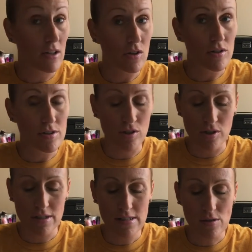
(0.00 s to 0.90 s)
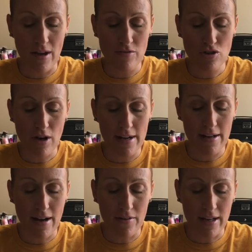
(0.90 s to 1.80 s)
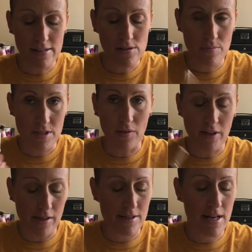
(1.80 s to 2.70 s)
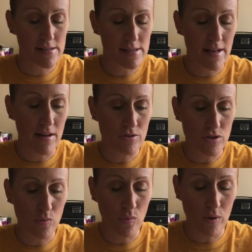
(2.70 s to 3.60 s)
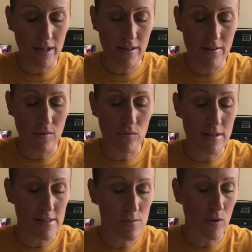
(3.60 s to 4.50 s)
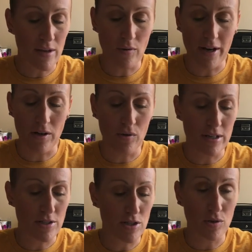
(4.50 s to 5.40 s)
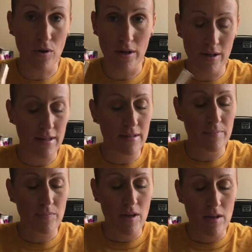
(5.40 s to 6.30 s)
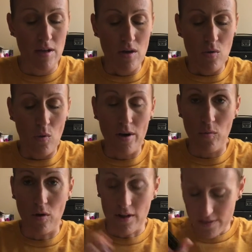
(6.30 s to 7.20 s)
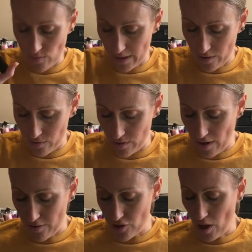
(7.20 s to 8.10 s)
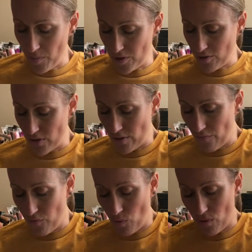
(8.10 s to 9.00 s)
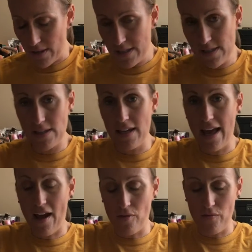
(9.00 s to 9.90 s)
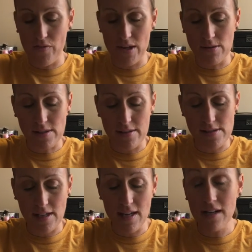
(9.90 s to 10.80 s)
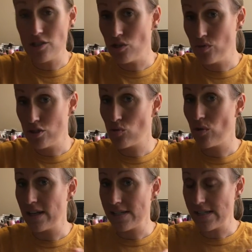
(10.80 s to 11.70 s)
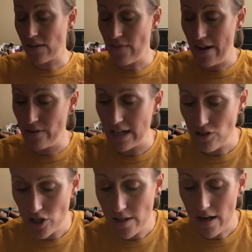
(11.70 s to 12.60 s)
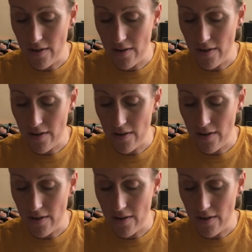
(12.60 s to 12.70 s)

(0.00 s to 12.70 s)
Looks good. So I haven't tried it out yet. So I'm definitely going to test that out this week when I go into One and Works, when I go into other Shoppers or Sephora to see how it feels on the skin. I do enjoy a stick foundation.